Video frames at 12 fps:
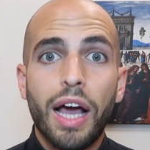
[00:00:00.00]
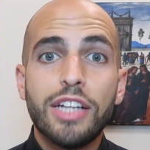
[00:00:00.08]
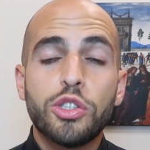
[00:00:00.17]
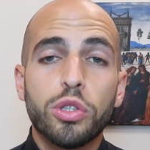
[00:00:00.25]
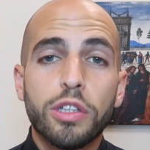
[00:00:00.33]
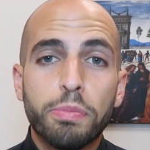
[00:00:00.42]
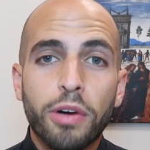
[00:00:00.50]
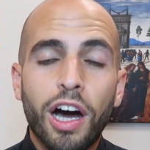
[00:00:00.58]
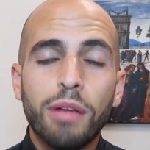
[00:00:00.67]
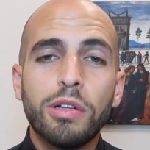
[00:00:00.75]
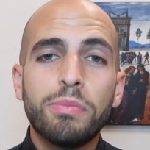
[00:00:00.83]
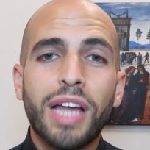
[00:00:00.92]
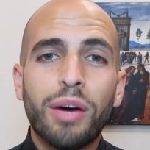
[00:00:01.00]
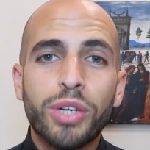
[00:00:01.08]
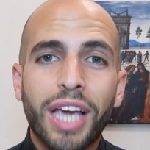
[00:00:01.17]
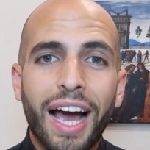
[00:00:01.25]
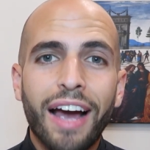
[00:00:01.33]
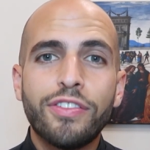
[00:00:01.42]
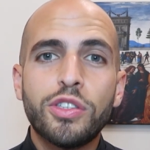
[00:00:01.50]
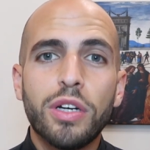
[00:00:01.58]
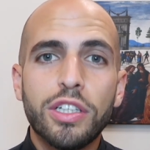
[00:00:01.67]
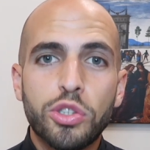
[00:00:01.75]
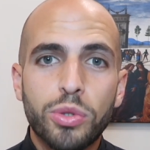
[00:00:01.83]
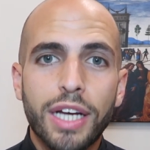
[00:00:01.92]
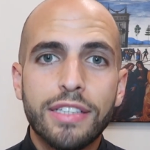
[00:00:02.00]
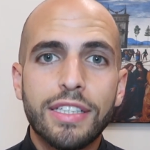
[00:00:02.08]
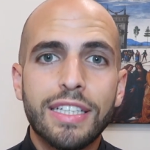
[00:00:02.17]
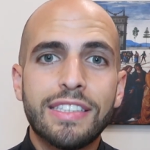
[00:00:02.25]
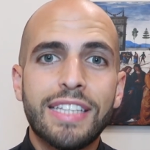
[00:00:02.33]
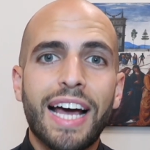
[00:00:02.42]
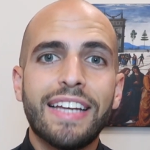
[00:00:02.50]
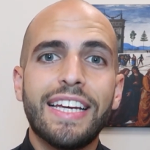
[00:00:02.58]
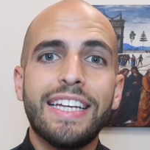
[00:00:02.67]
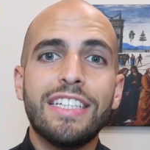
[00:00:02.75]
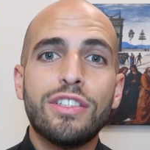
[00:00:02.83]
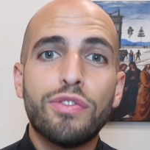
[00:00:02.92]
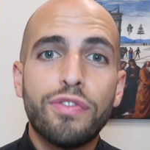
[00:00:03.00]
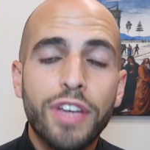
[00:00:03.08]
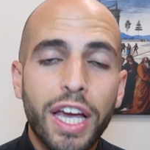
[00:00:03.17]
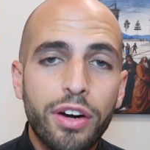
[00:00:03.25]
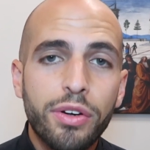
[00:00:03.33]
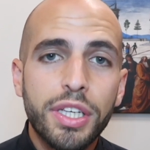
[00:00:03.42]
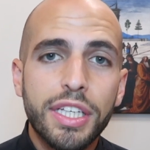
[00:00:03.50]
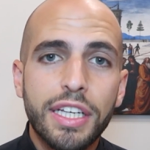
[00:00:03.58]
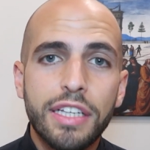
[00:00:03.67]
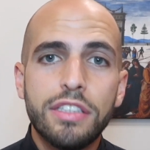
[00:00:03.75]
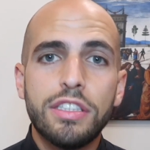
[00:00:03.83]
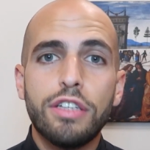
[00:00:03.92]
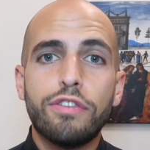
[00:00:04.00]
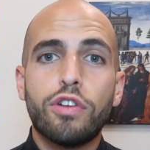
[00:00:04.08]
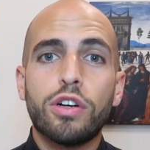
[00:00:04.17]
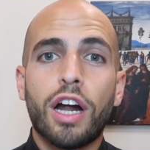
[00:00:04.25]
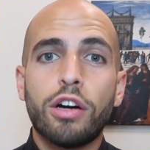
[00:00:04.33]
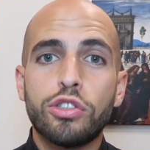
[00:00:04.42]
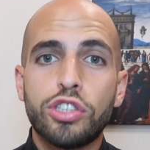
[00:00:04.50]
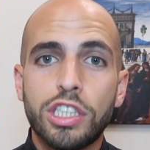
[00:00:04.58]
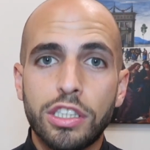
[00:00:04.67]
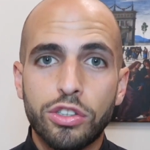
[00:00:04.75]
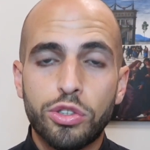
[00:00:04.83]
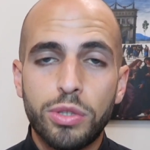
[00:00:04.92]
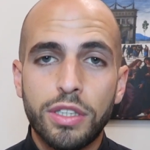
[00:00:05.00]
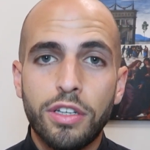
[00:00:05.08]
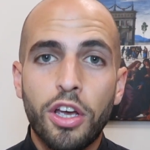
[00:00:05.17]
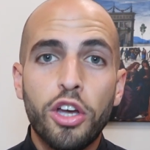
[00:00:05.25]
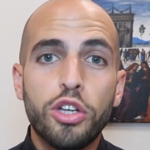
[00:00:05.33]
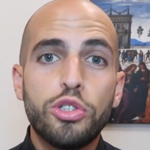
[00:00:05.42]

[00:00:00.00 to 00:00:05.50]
And so the problem that we have to address is that it is very easy for our children